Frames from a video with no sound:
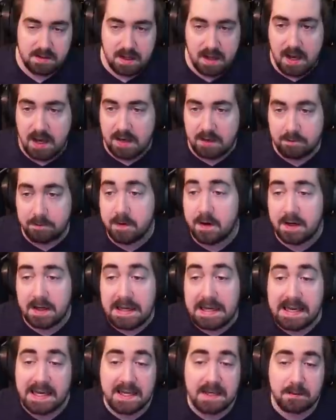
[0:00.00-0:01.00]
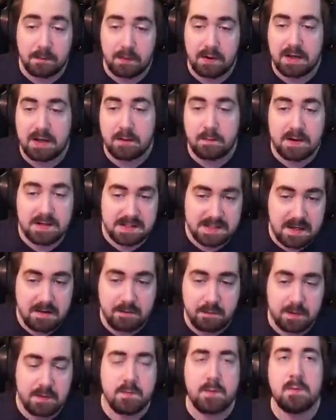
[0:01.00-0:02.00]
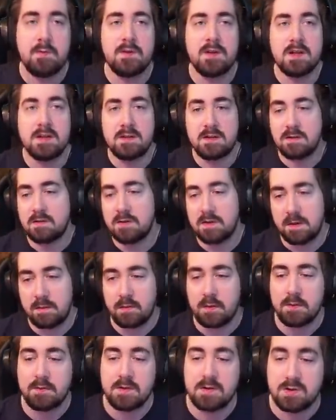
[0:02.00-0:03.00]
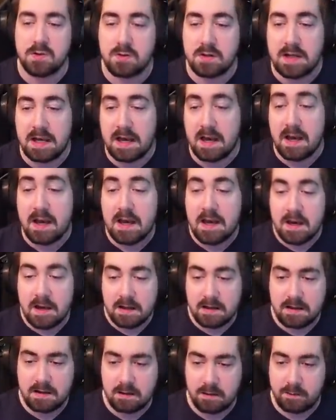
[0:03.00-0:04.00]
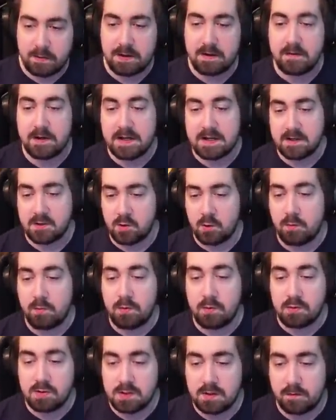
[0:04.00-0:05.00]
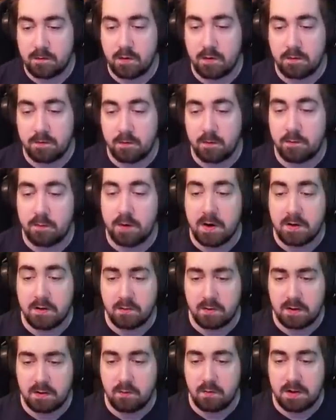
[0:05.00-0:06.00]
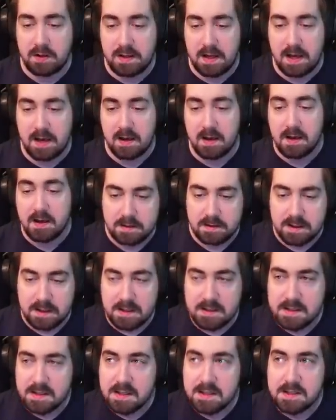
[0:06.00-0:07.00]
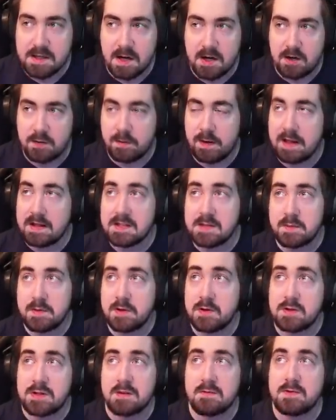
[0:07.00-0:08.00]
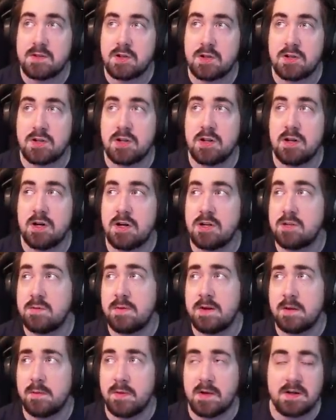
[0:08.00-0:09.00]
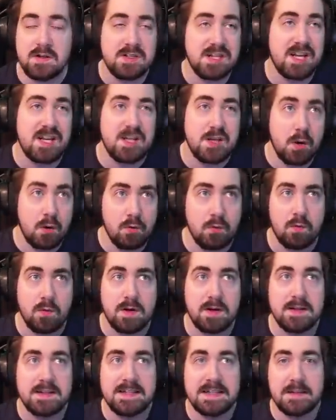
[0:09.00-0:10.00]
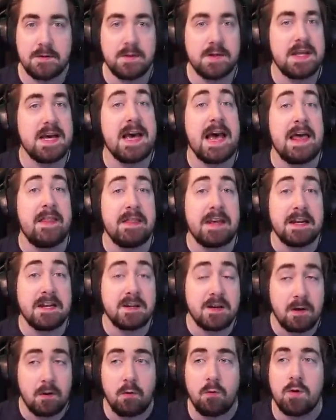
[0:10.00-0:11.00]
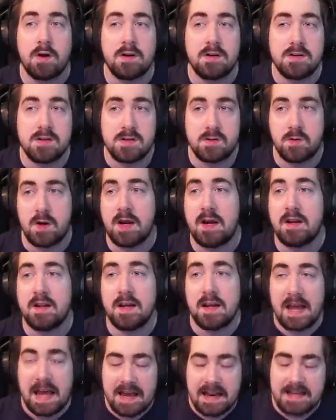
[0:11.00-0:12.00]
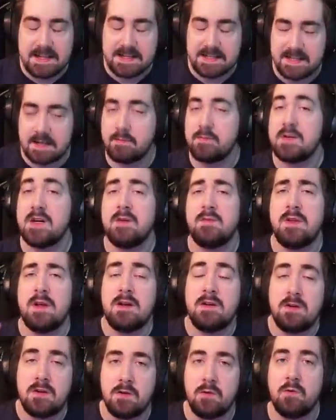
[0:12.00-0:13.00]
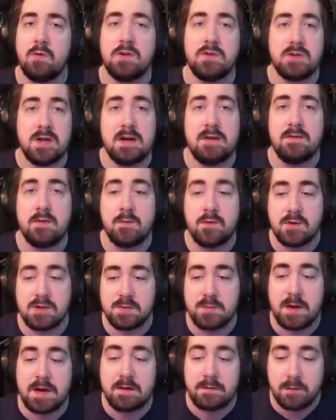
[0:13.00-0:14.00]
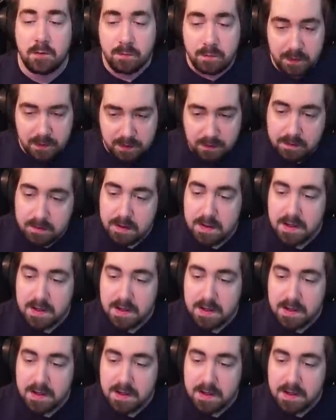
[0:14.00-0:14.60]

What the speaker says: I hate playing myself, but the people that do, they probably should get a little bit of an extra boost for bothering with that. It's hard to balance because you have such a large amount of players that don't want to deal with that, and they do want to just right-click, and at the same time, they do want to have the most powerful build.